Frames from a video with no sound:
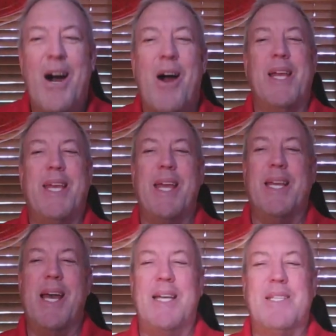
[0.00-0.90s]
All right.
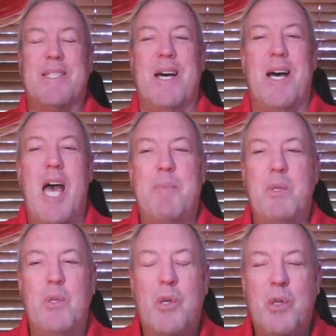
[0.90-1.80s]
Again, guys, uh,
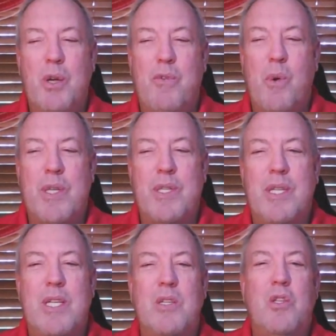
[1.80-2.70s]
Happy New Year. Look forward to
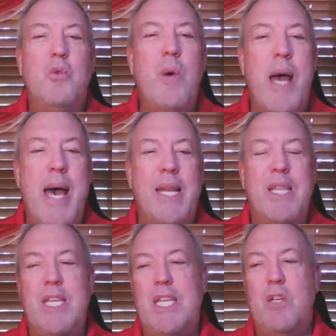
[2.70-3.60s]
seeing you at
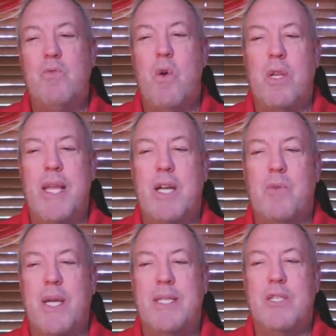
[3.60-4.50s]
the Road Atlanta
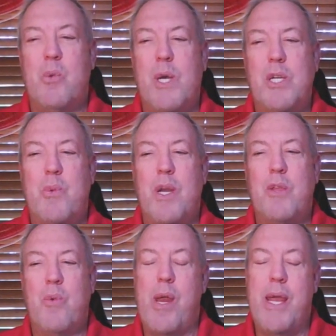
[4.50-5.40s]
race in
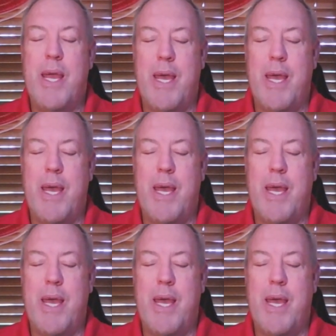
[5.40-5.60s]
2023.